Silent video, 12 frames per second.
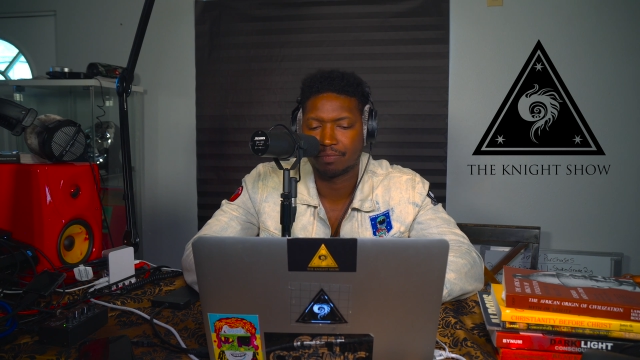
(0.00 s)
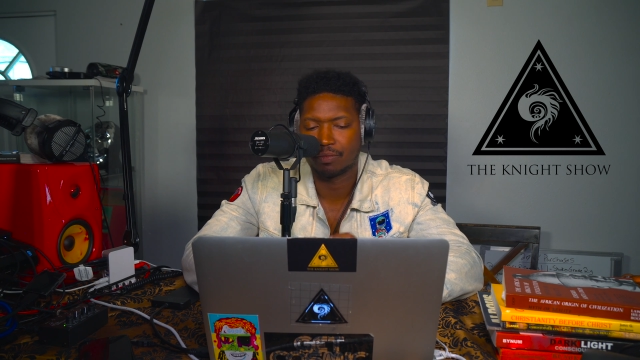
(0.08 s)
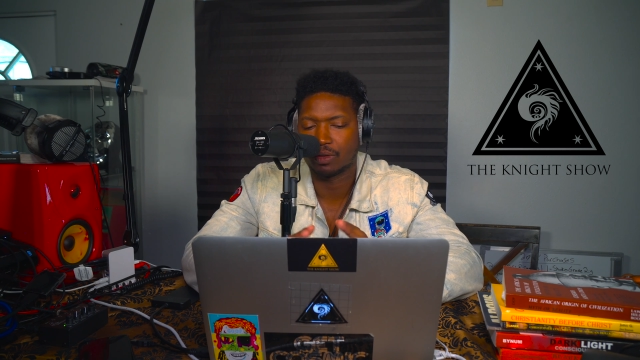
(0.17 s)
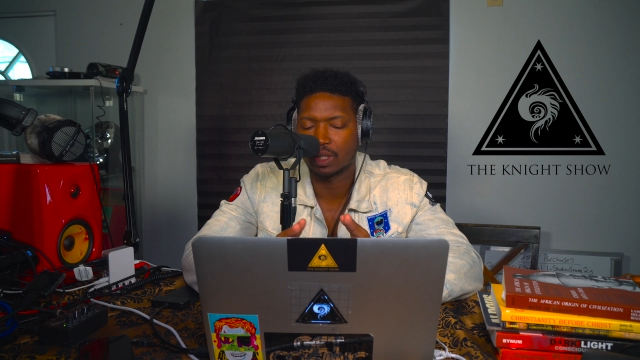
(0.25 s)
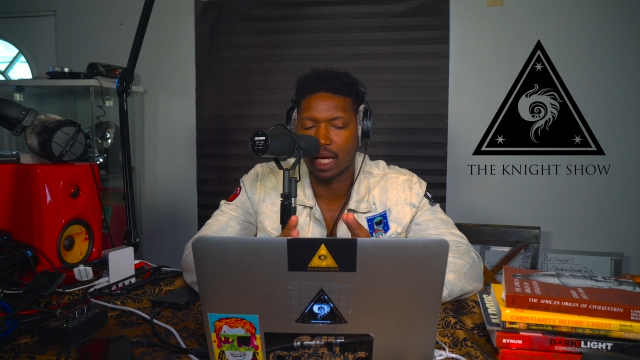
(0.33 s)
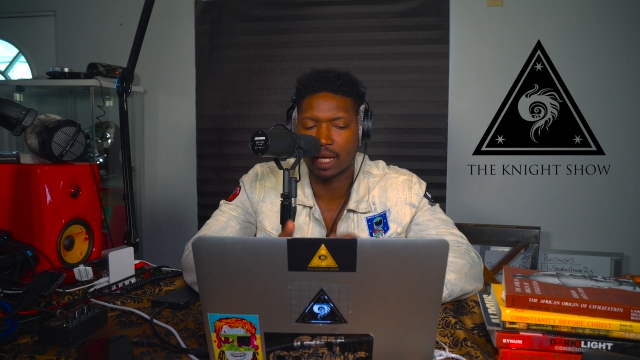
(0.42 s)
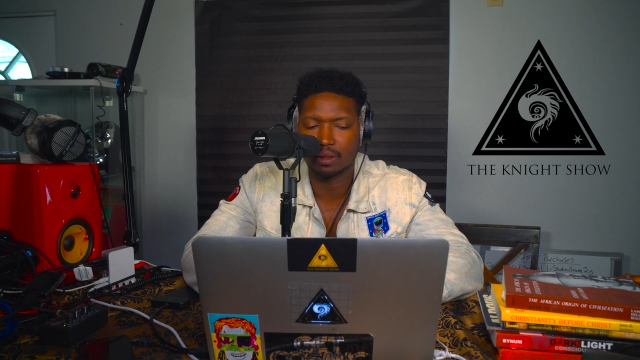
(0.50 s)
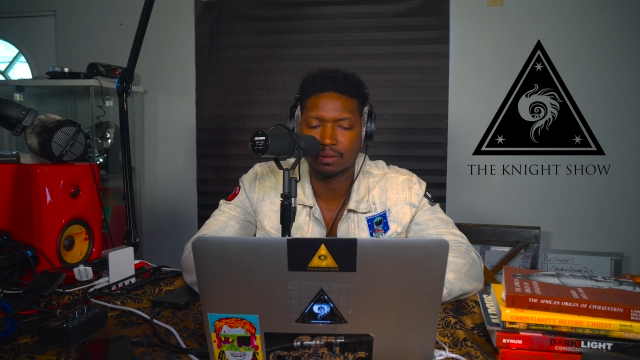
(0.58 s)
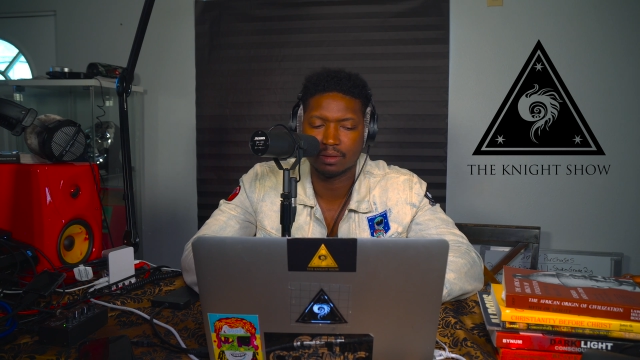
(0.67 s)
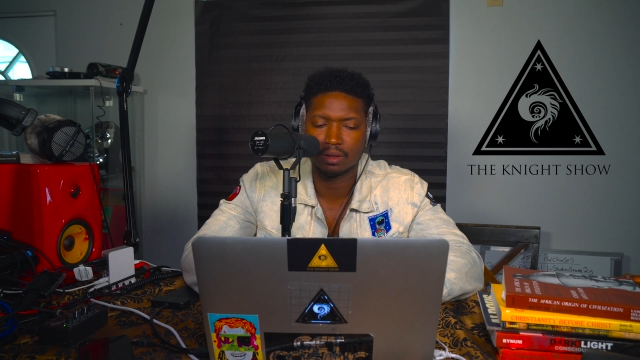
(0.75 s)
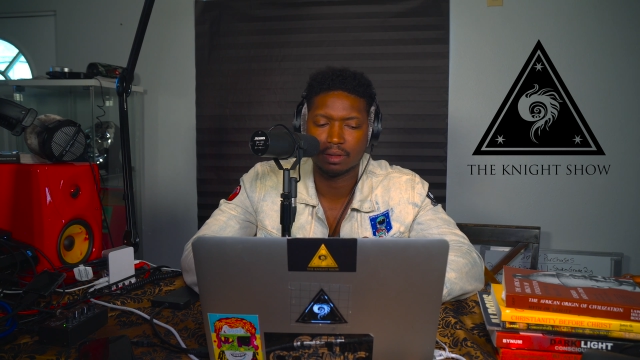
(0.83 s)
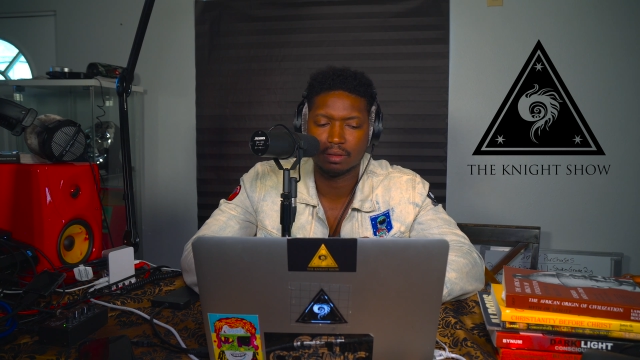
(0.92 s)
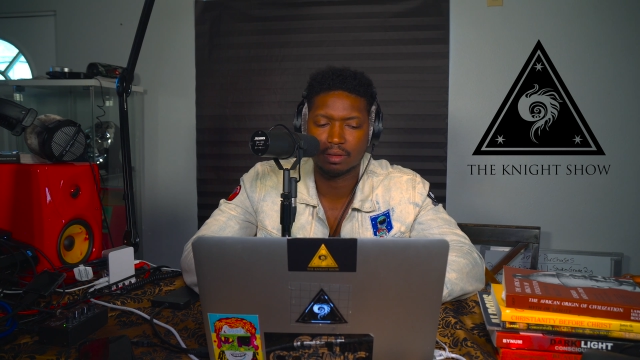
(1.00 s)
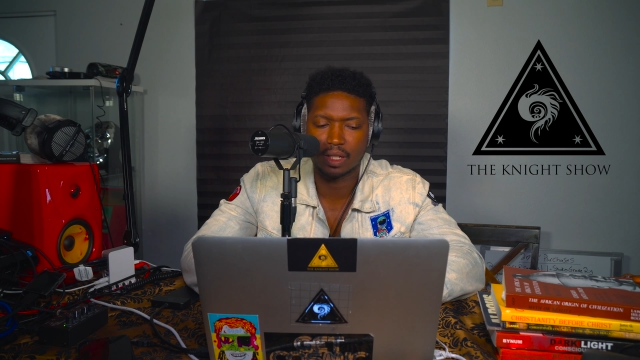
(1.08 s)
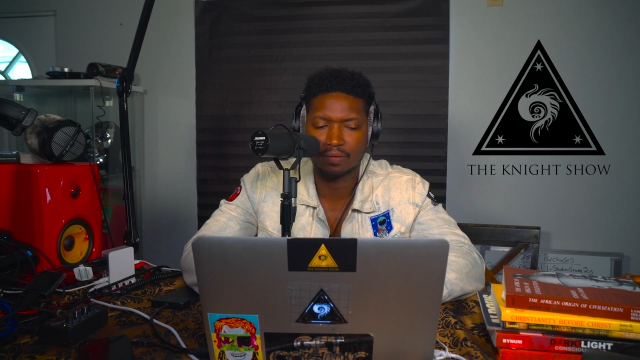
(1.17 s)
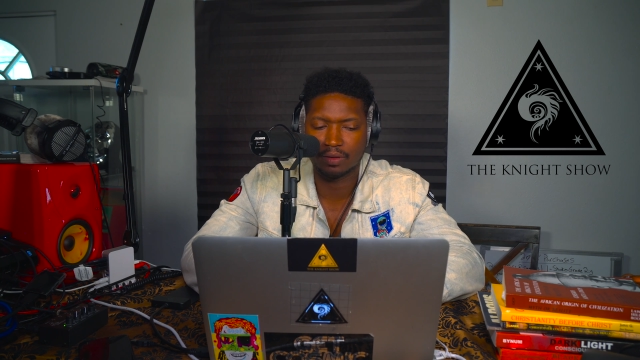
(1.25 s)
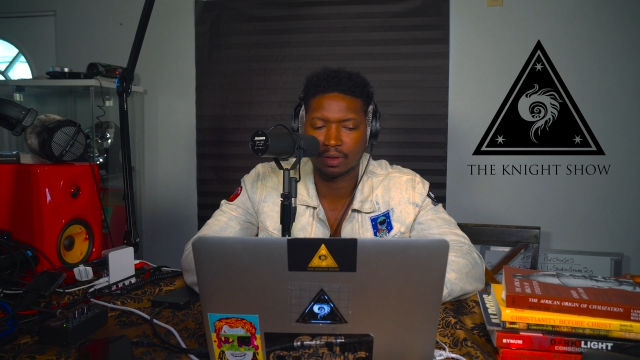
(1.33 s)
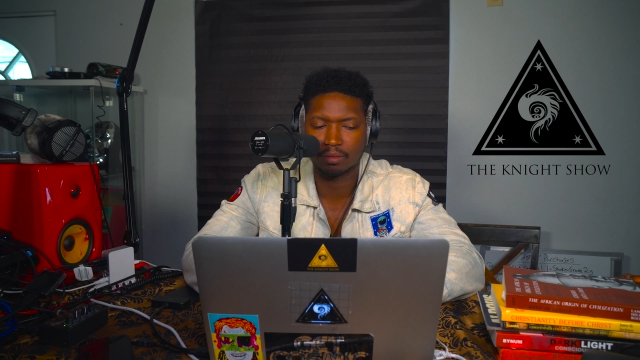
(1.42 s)
with that,
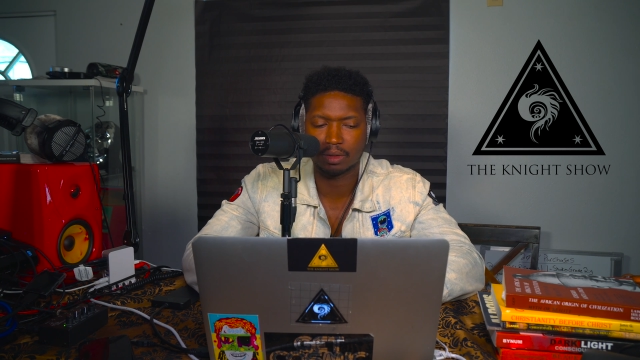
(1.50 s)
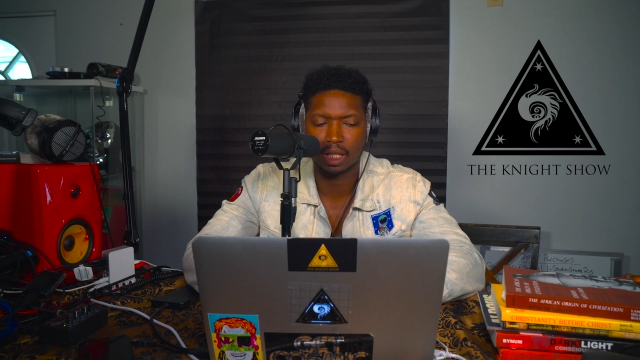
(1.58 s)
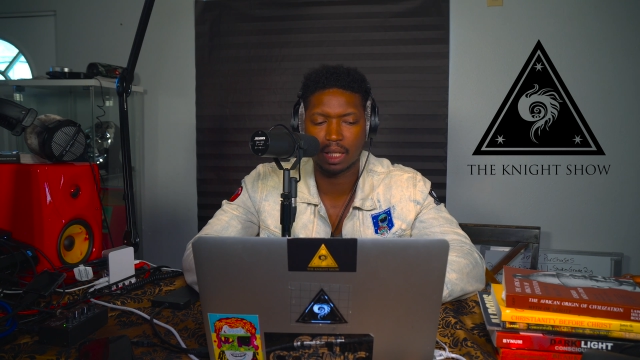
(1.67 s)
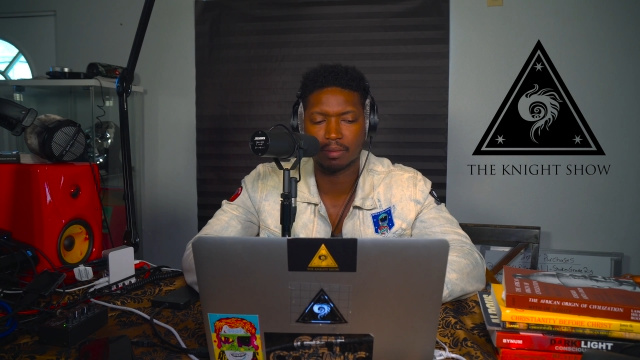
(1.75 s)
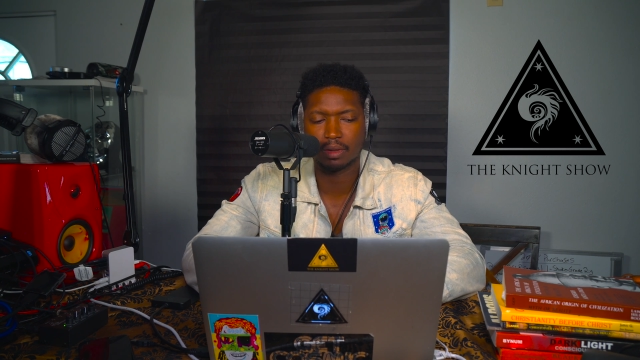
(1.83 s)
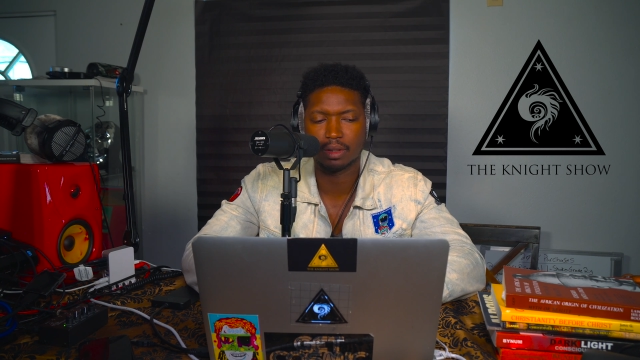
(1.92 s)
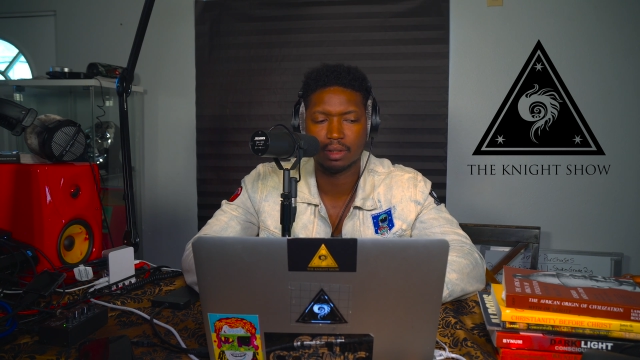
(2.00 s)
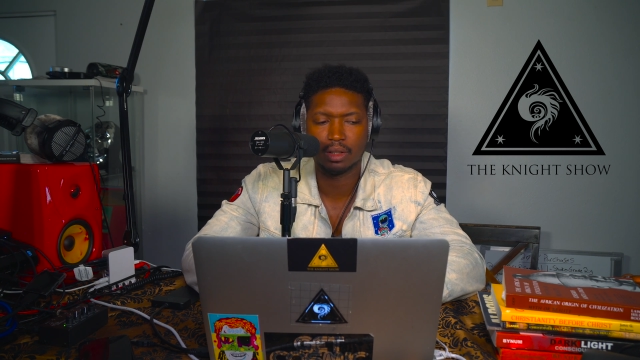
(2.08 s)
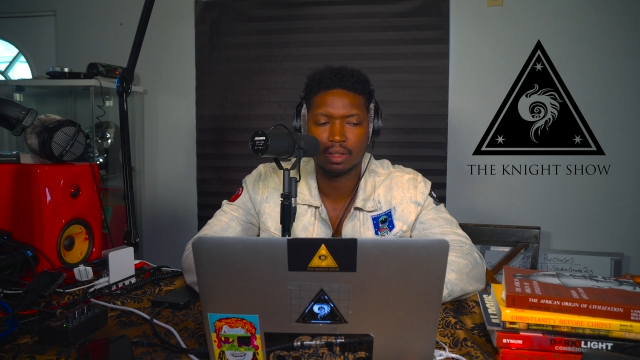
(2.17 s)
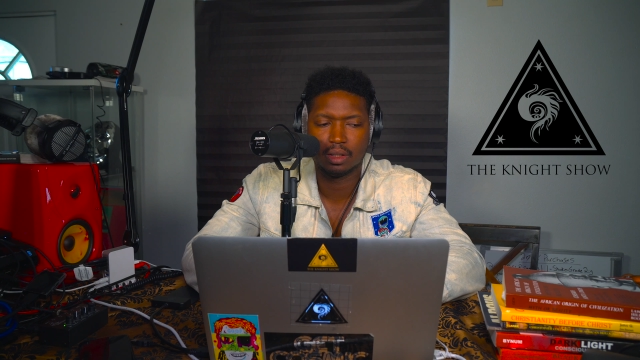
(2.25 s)
definitely became a